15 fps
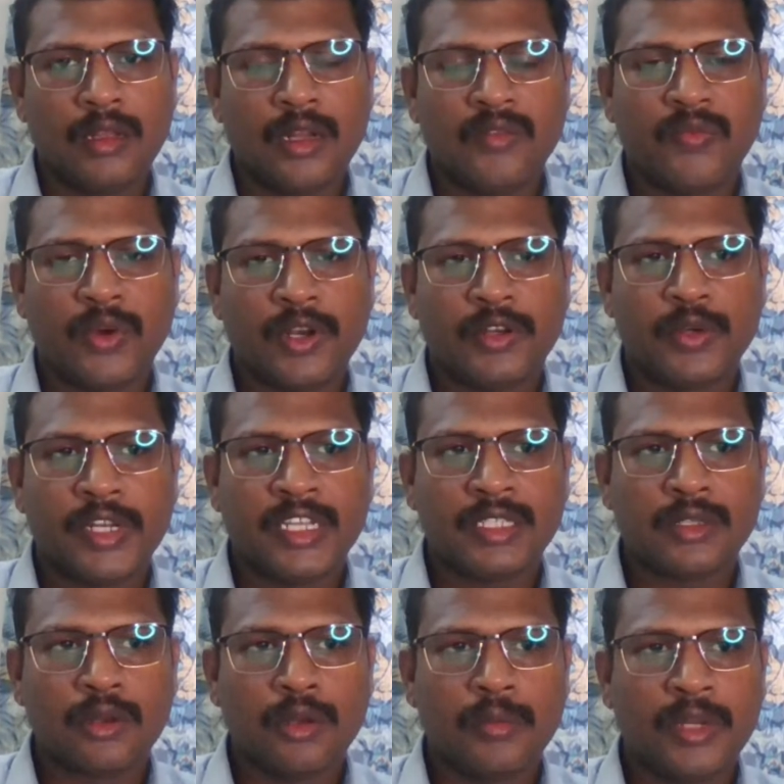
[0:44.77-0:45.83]
And for
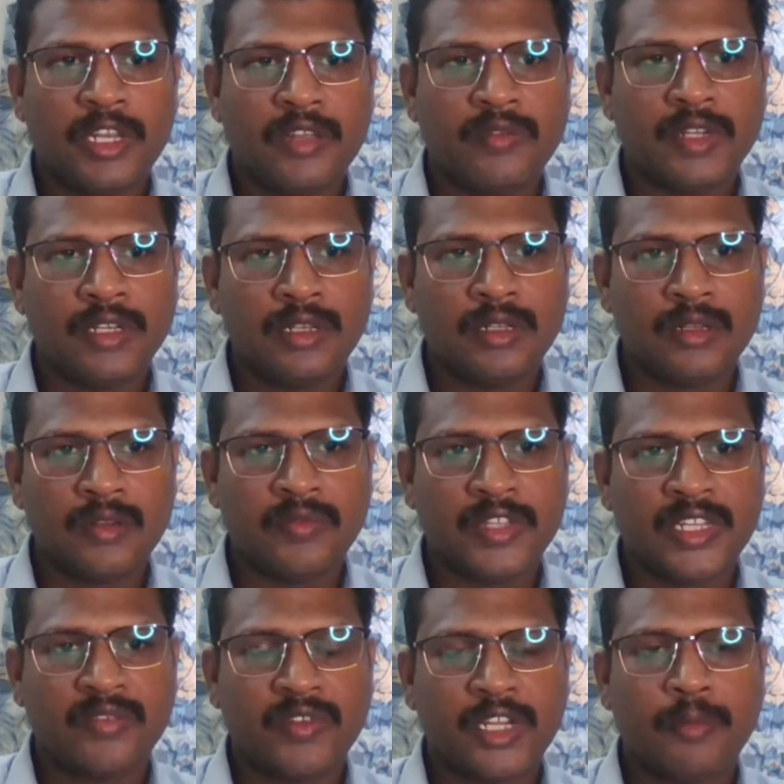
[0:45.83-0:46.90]
today's global event,
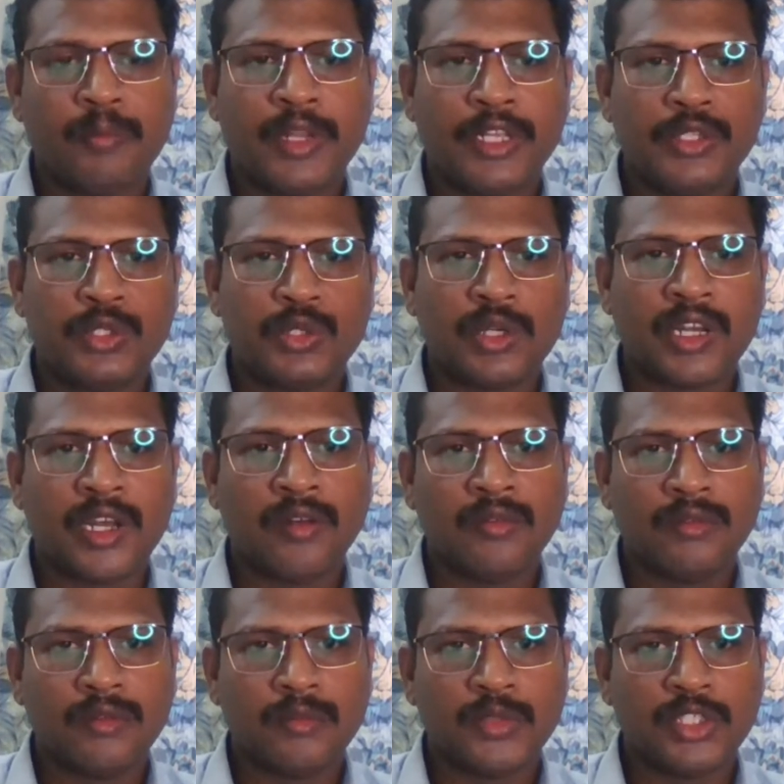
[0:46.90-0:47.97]
we are very pleased to
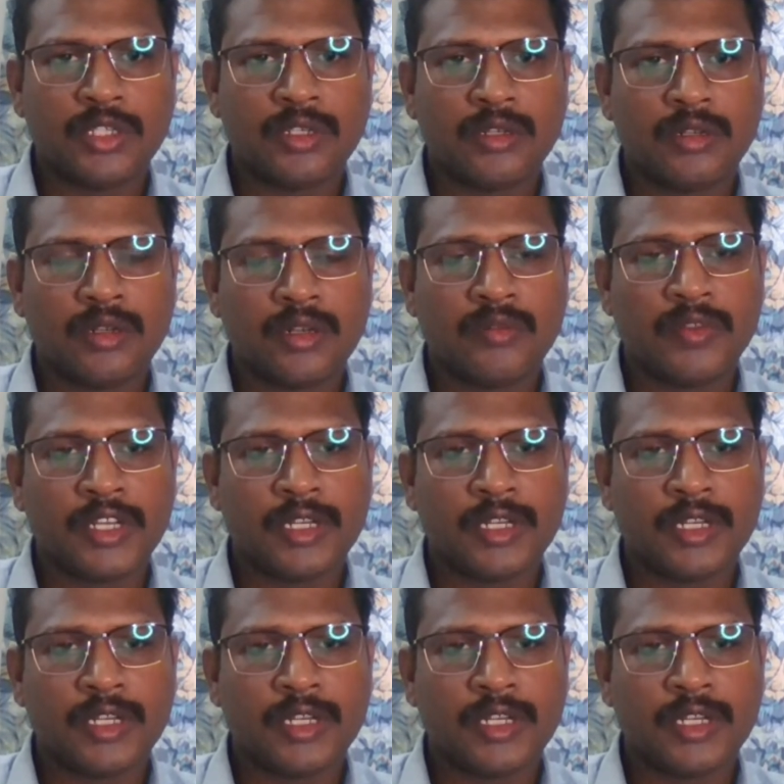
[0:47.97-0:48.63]
have Mr.